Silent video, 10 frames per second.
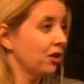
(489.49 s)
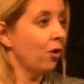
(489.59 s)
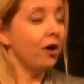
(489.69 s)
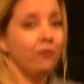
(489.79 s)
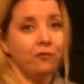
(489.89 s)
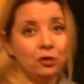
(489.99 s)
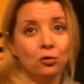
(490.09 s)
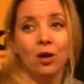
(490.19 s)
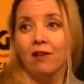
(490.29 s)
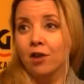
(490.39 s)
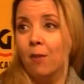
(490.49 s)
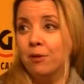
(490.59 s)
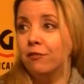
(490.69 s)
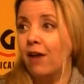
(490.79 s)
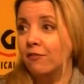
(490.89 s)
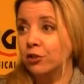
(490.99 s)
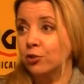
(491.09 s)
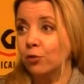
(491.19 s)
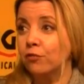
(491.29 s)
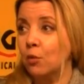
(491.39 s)
So if you have not been five years
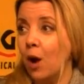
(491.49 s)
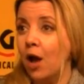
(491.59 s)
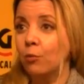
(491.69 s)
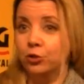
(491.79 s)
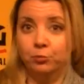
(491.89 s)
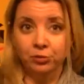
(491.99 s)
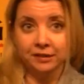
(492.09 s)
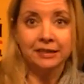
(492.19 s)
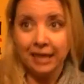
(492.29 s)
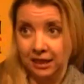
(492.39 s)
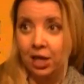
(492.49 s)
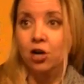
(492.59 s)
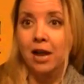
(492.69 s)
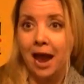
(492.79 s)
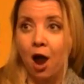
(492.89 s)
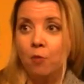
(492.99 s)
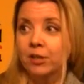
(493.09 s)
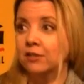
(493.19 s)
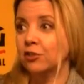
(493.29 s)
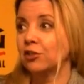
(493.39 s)
old for a while, would you please get there now?
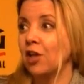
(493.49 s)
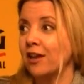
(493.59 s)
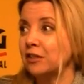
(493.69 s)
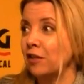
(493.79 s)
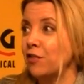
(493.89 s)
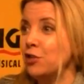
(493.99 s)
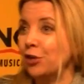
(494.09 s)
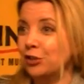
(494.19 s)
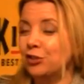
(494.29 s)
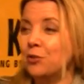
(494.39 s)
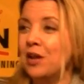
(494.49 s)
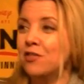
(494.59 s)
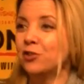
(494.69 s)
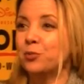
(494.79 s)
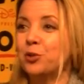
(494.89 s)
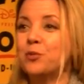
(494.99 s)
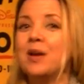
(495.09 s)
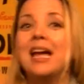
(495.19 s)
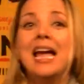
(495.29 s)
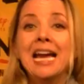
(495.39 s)
Because there's a lot of stuff that you can do in this room.
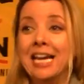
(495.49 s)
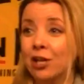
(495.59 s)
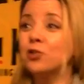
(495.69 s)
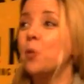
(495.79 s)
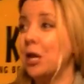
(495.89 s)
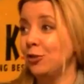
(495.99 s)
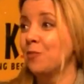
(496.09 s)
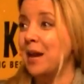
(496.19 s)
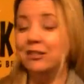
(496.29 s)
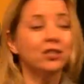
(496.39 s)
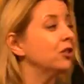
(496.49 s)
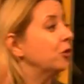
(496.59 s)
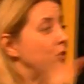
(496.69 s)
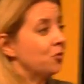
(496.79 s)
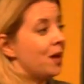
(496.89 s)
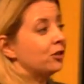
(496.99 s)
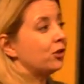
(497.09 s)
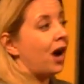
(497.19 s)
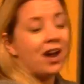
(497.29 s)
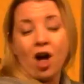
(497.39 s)
Here's what you may do. You may
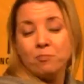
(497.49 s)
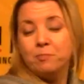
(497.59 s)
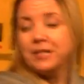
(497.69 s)
try on